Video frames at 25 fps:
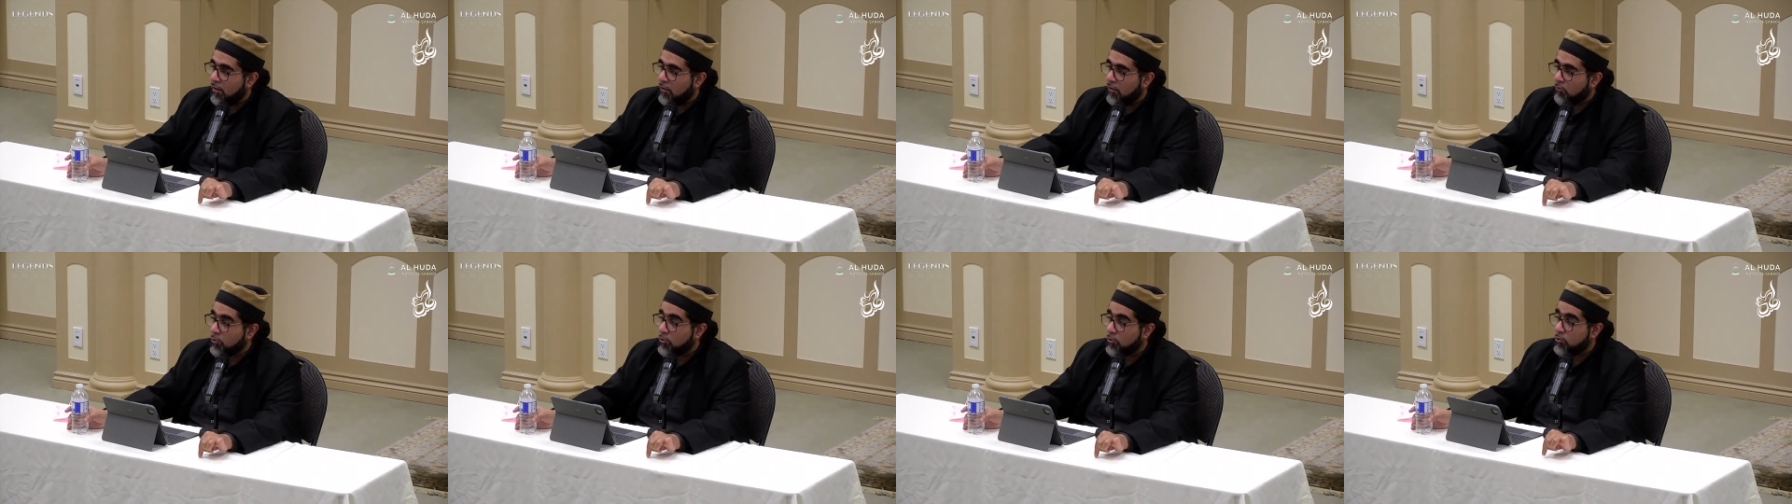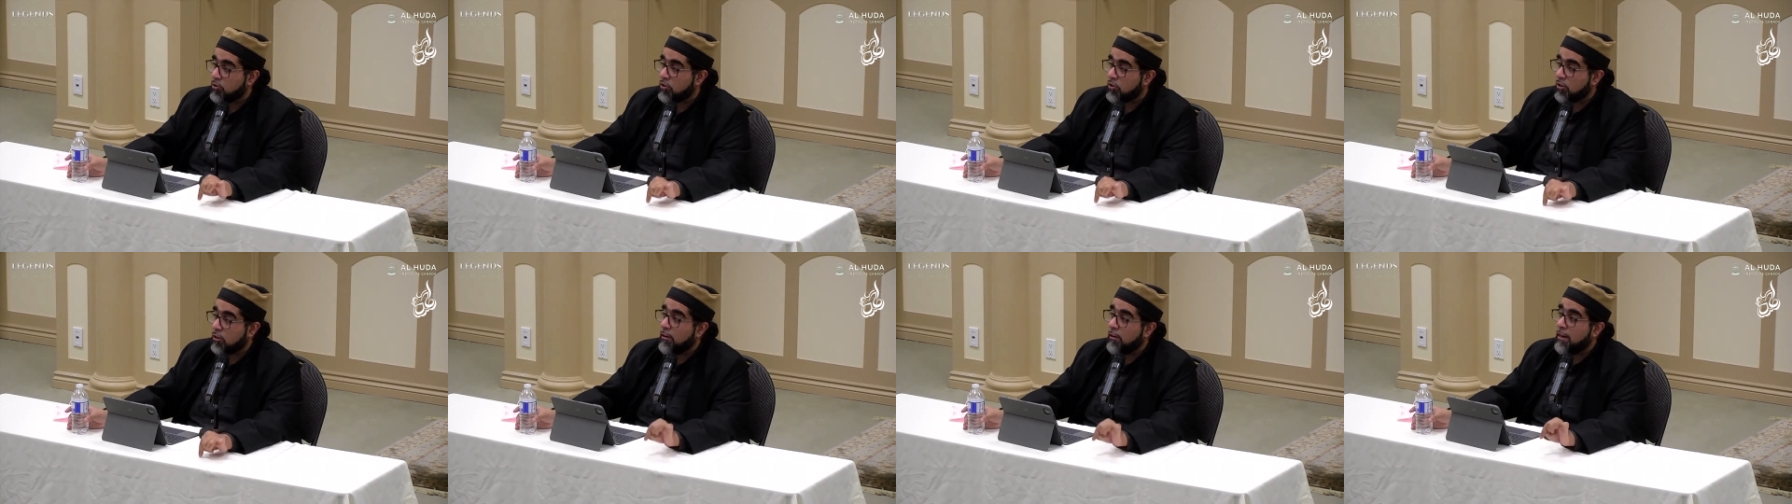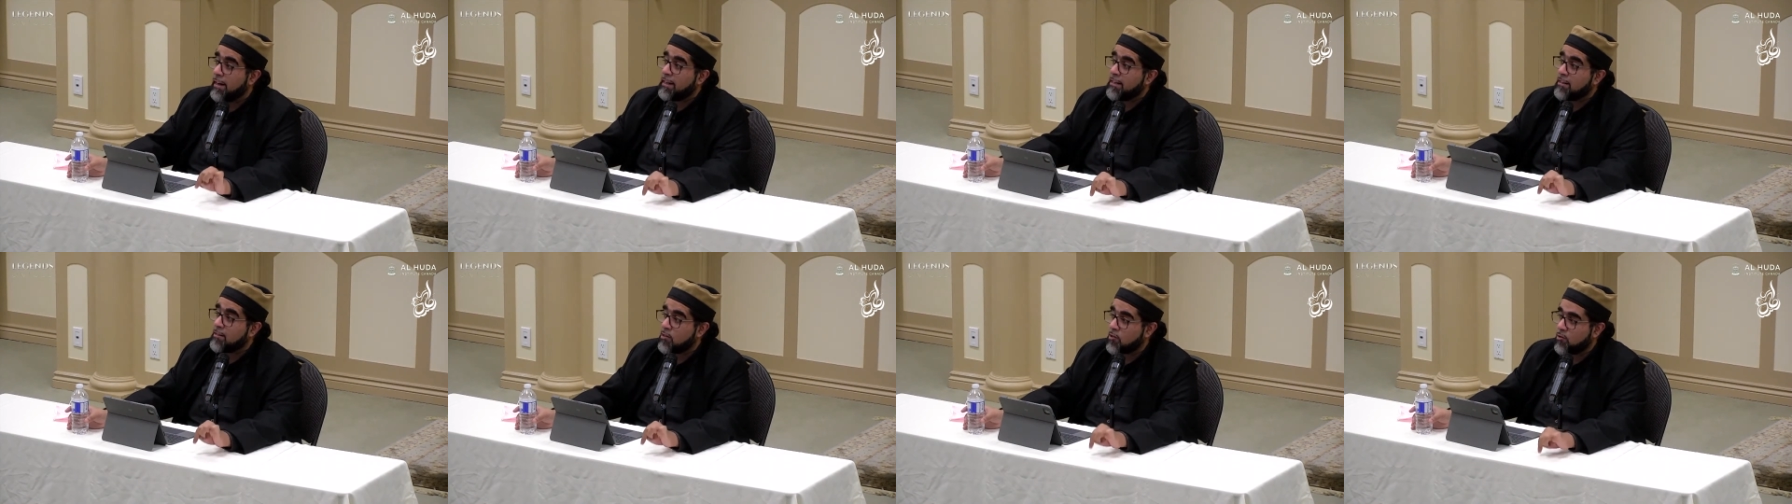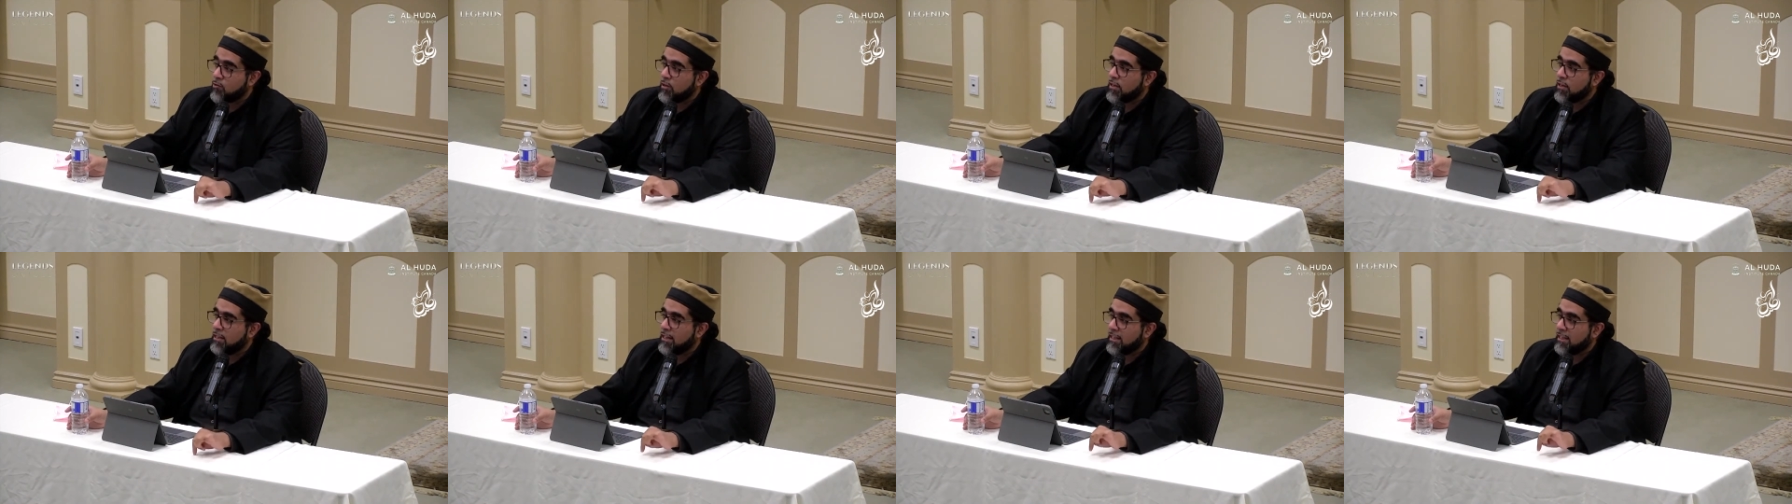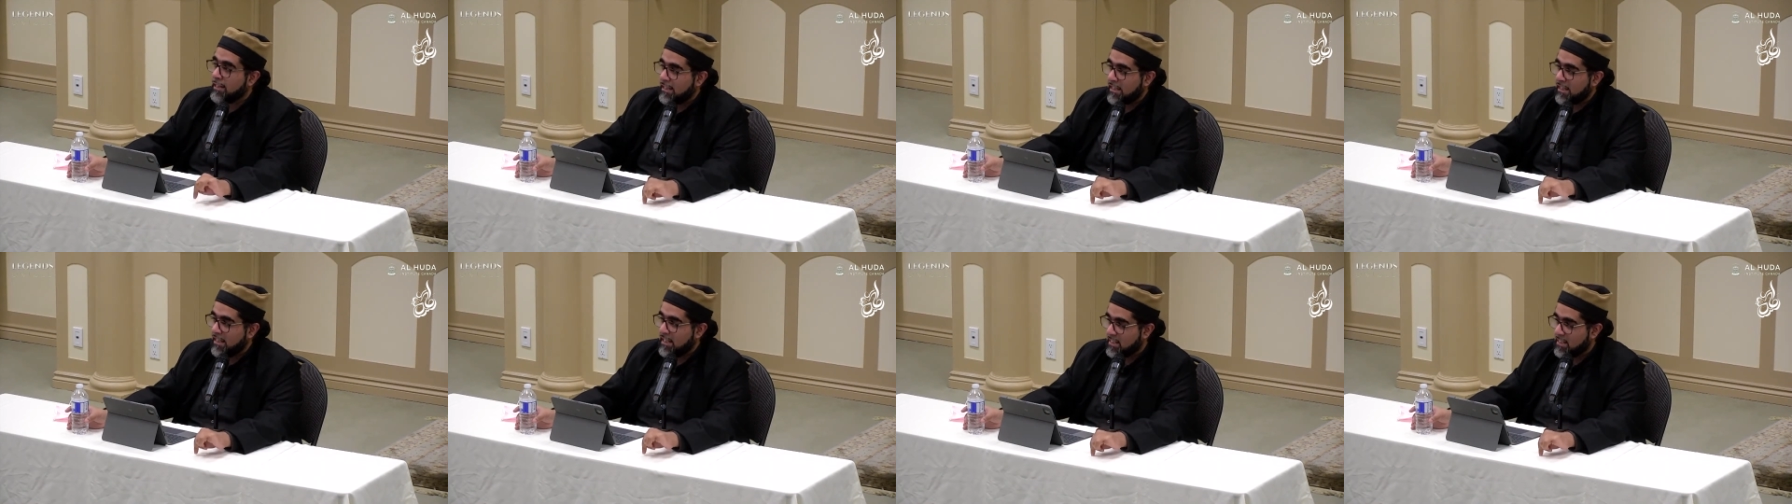which was the greatest treaty
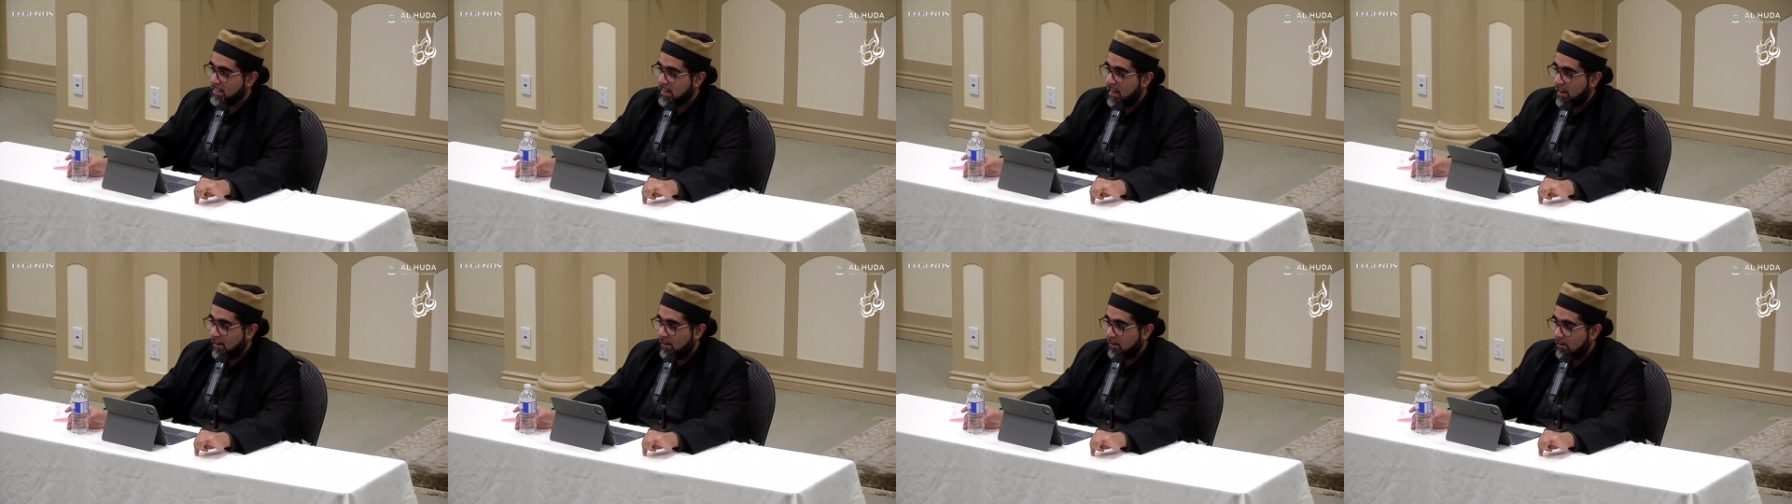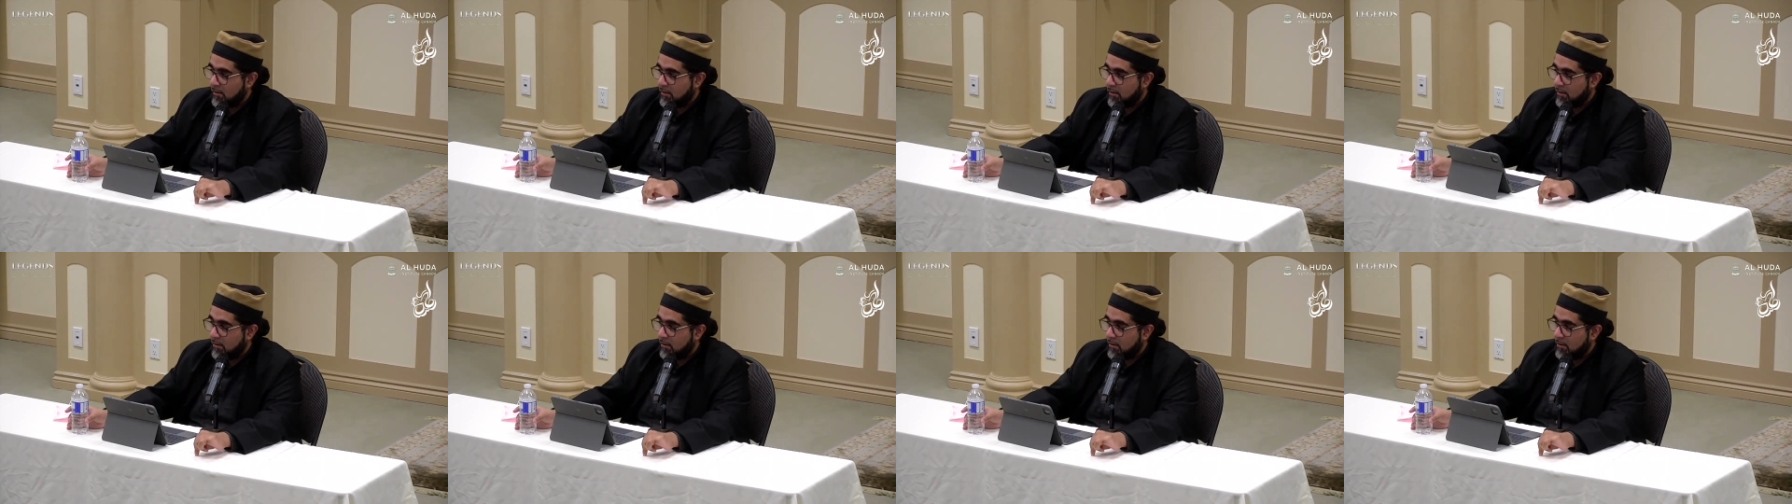that he signed.